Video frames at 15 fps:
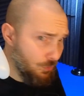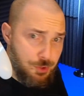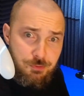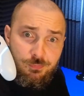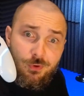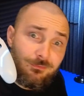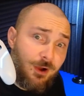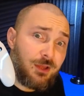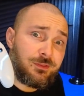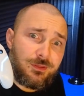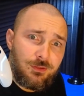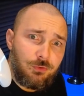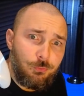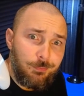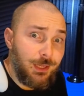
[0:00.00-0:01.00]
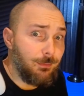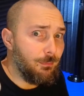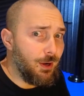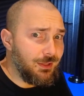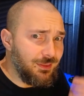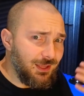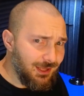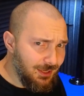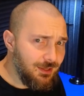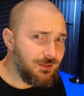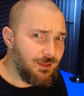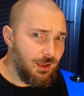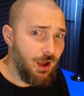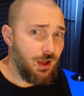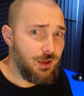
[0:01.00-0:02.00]
provided to me by the good
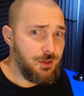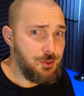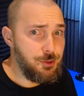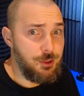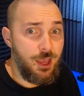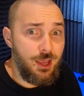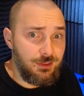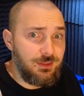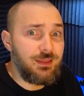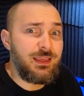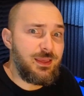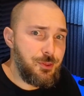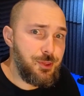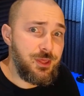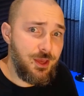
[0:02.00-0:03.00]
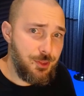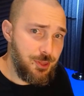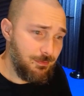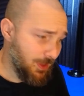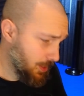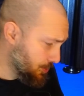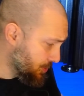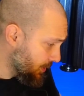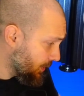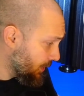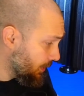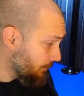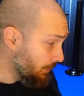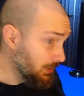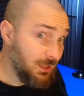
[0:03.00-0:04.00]
guys at EasySMX.
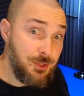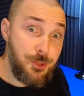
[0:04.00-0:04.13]
But it's